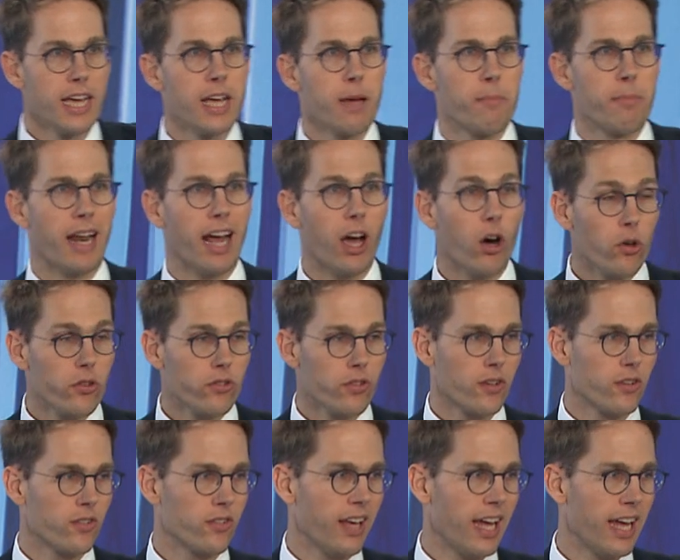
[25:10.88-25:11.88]
But I also
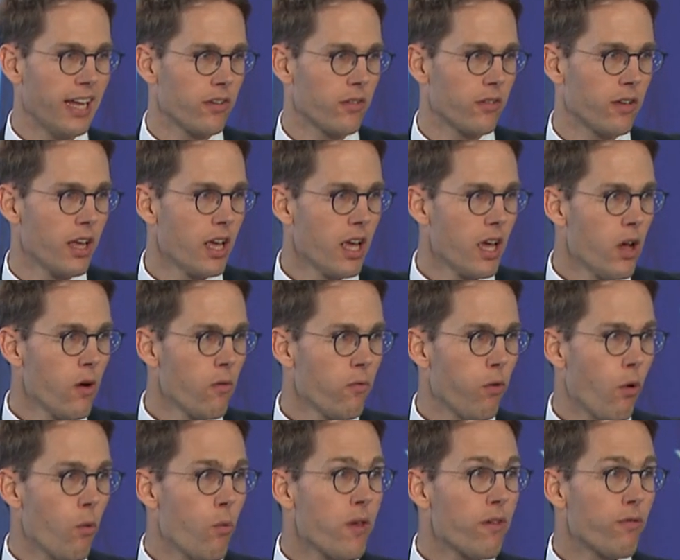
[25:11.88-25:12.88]
said
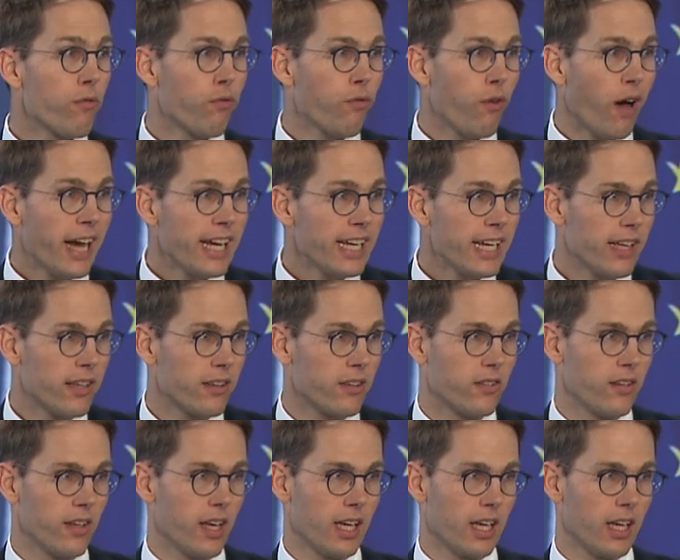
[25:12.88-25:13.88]
for
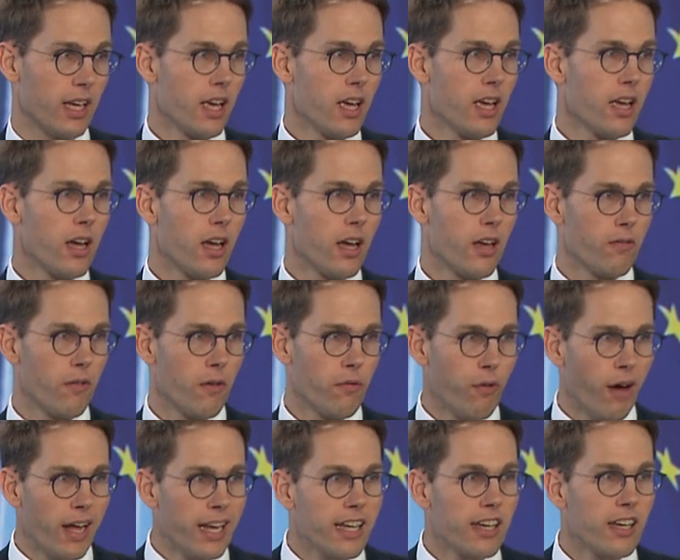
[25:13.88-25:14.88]
refinancing, the
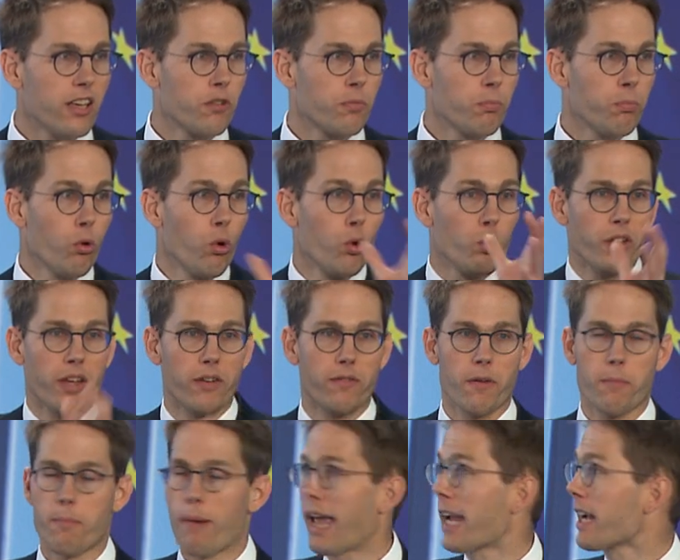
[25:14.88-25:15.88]
funding is pooled at
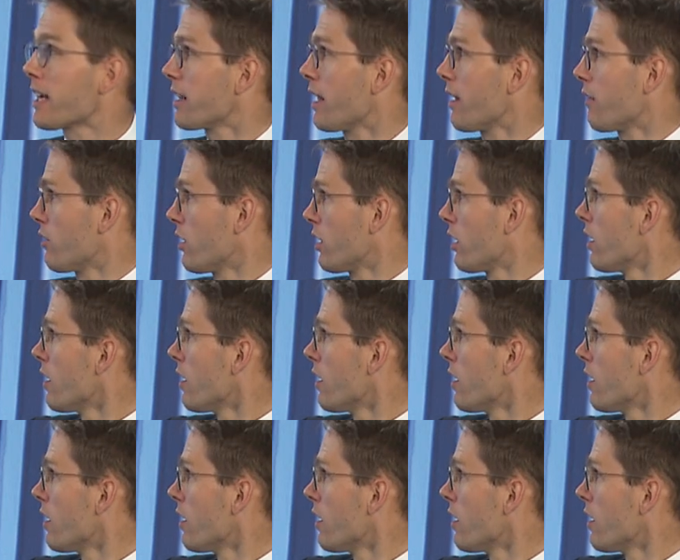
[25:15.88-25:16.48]
the bank level.